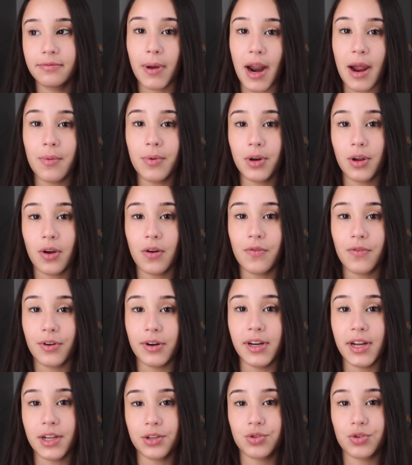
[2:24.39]
but I would go for
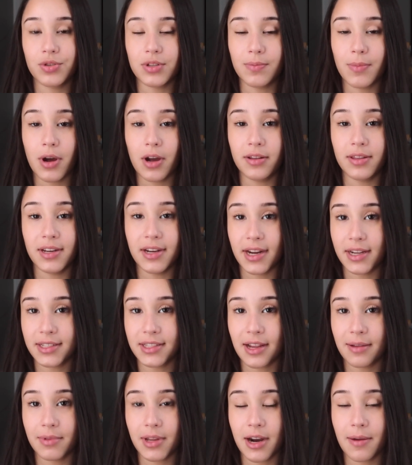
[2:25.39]
an extra small the
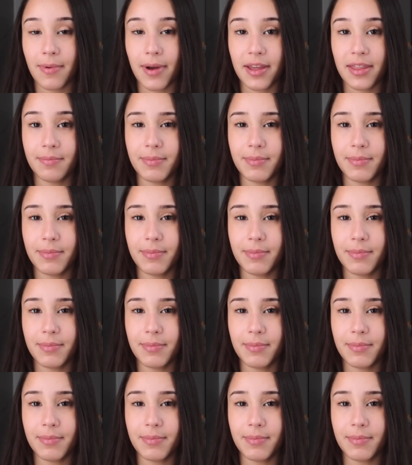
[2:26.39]
next time that I buy